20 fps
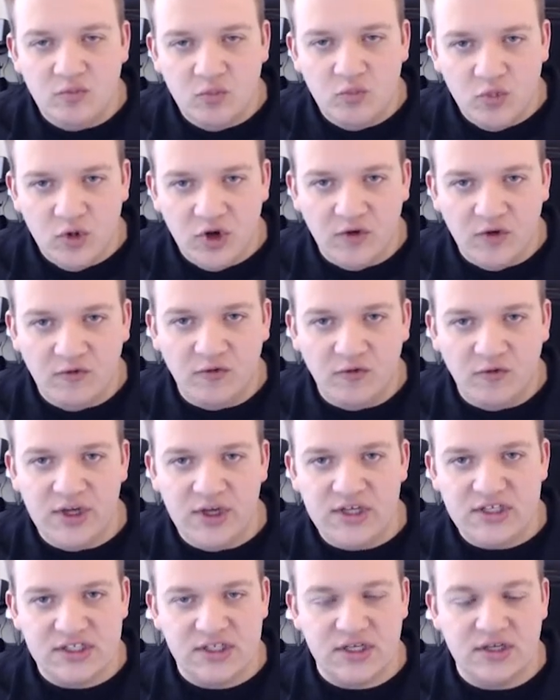real
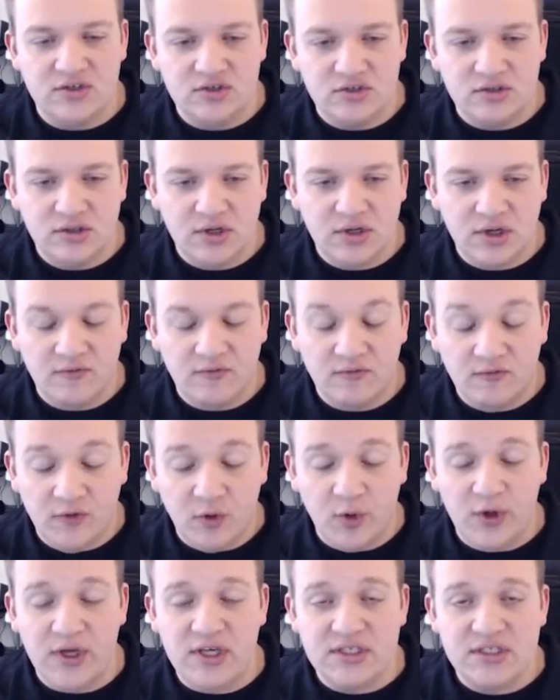
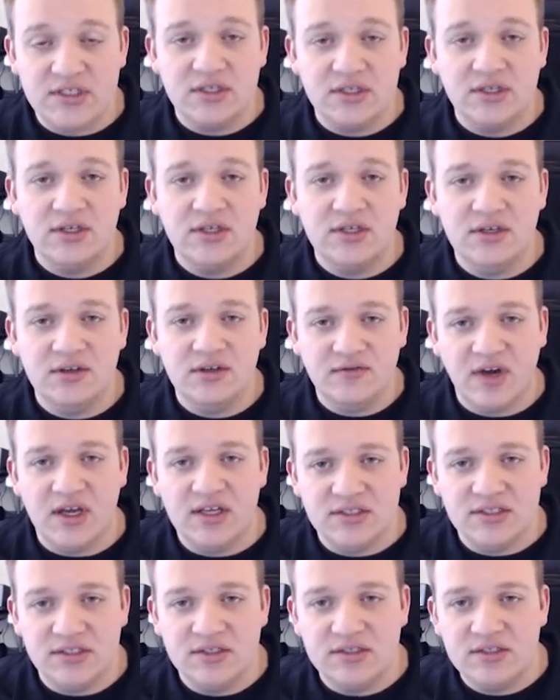voice
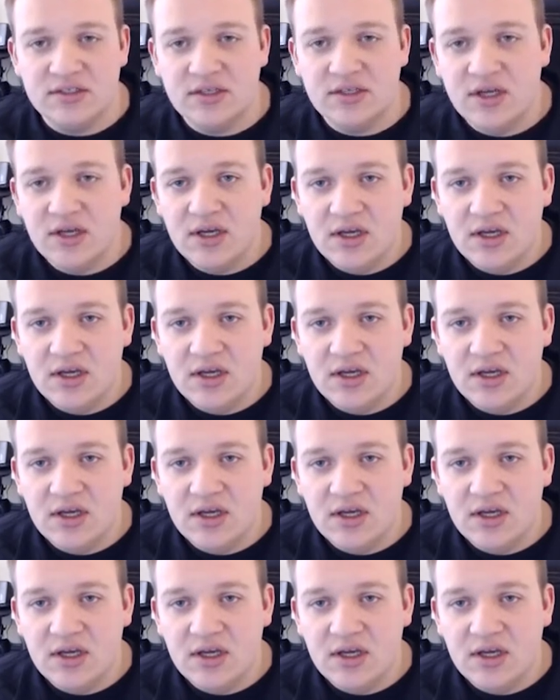devices